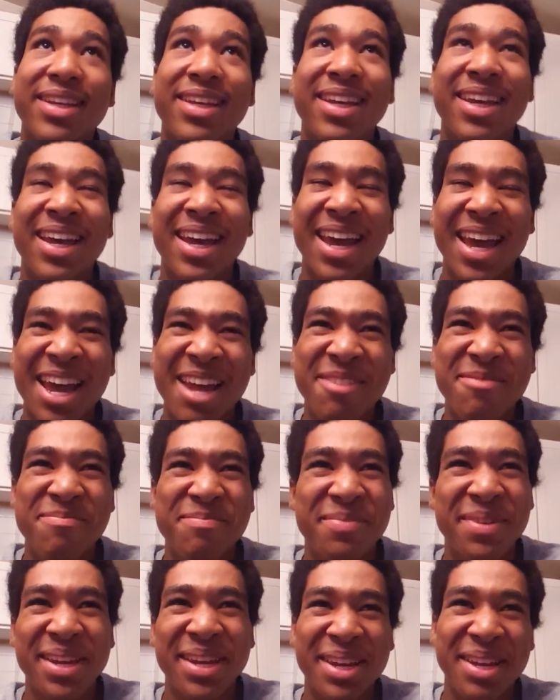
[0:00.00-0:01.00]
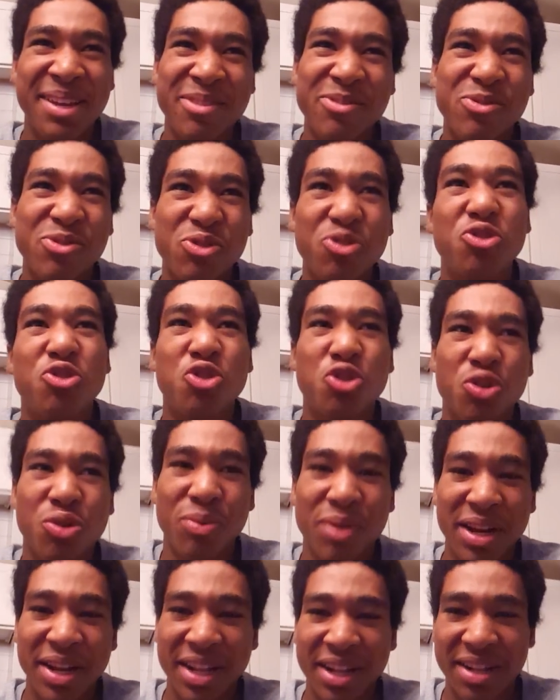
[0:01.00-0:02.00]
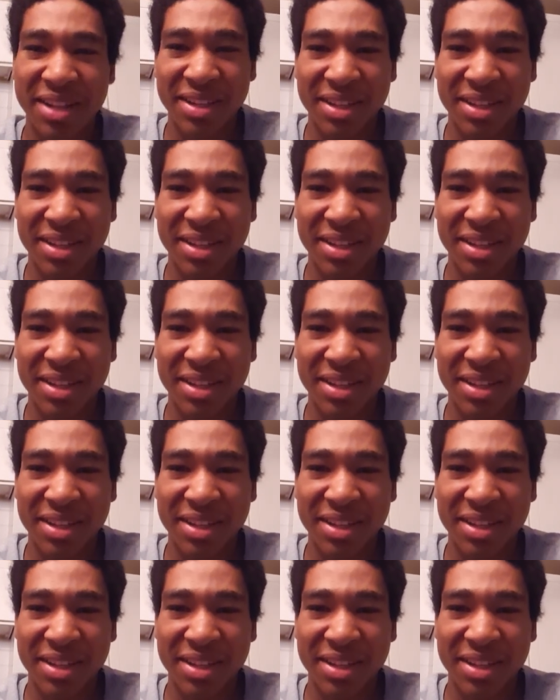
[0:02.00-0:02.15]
can be treated